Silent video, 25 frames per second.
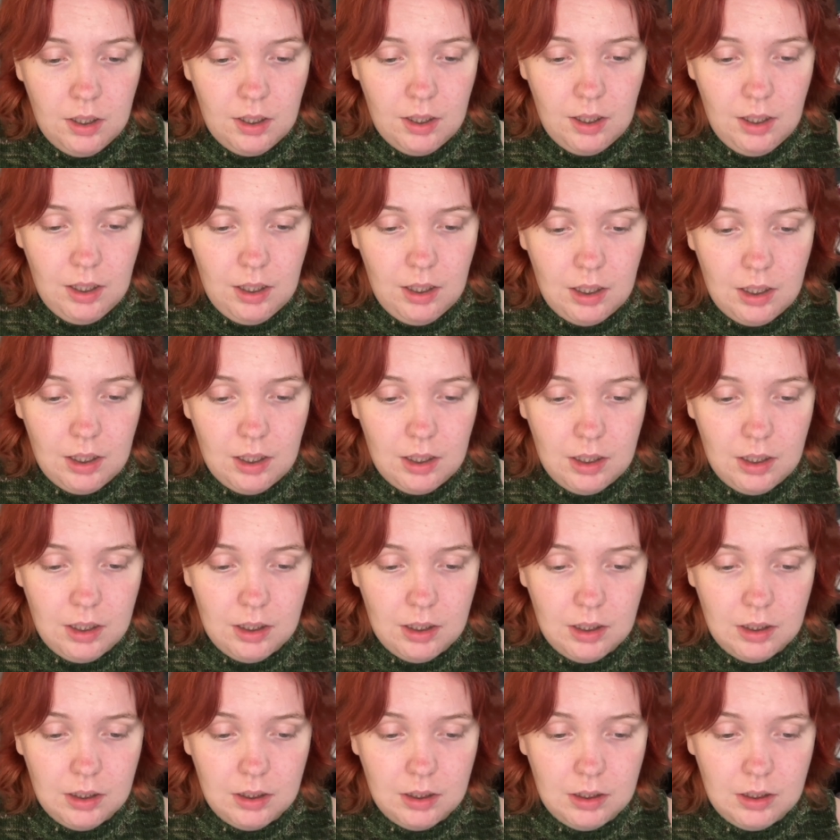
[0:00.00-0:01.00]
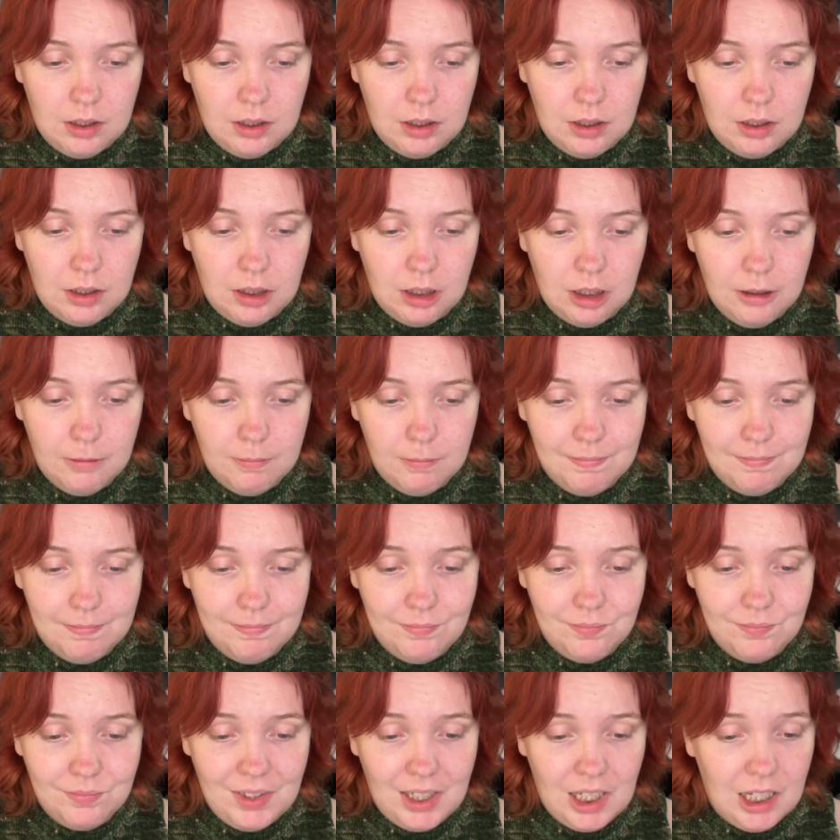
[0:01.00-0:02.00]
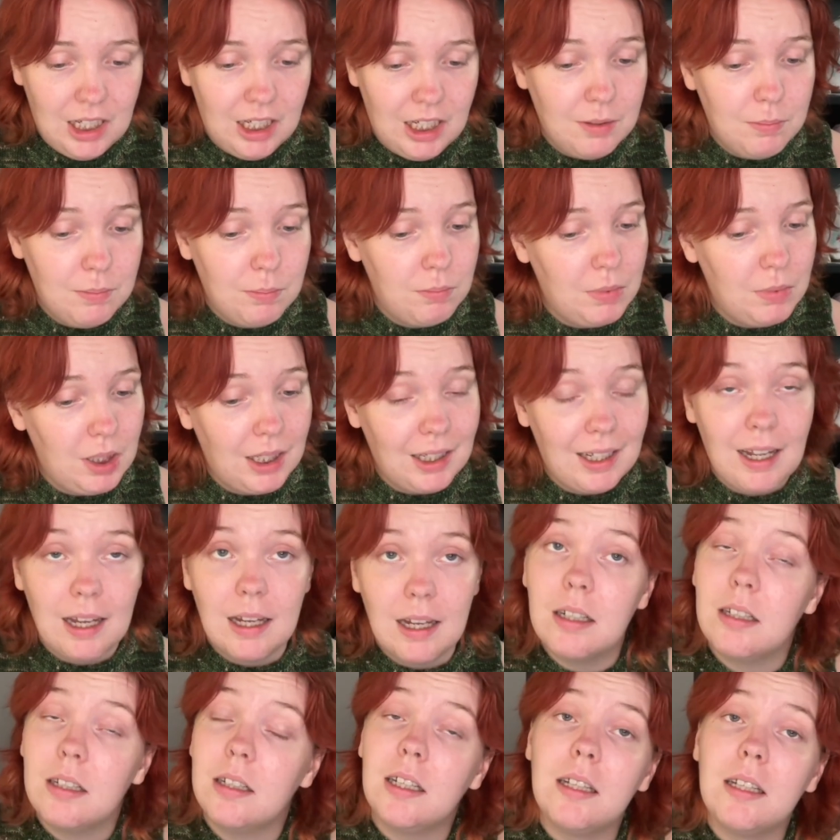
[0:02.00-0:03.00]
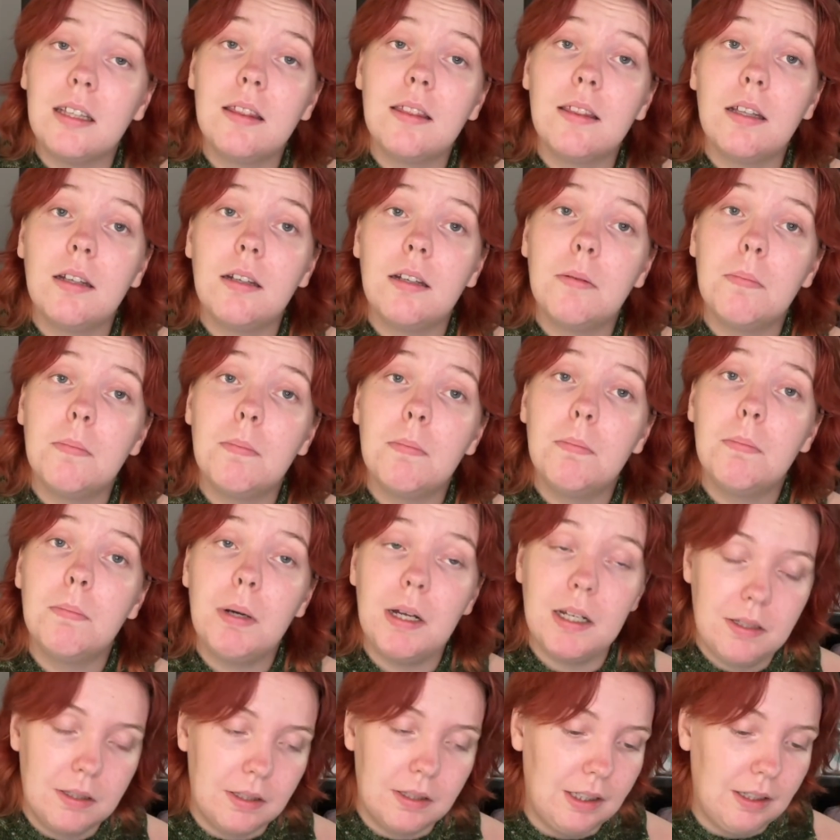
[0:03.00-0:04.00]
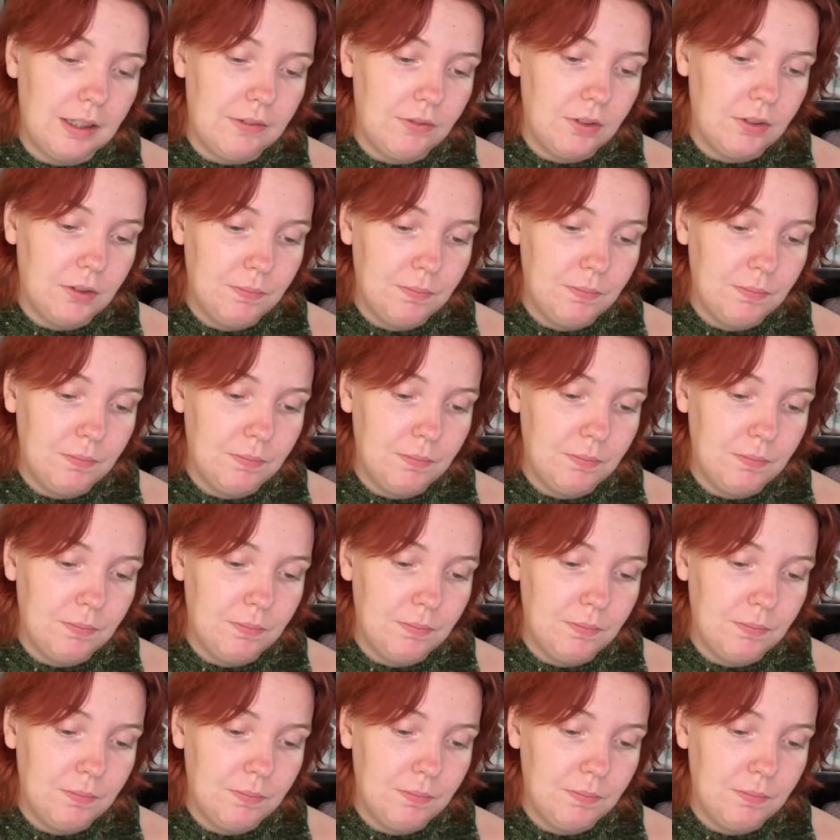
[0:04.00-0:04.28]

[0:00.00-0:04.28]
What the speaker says: And I'm again in the positive.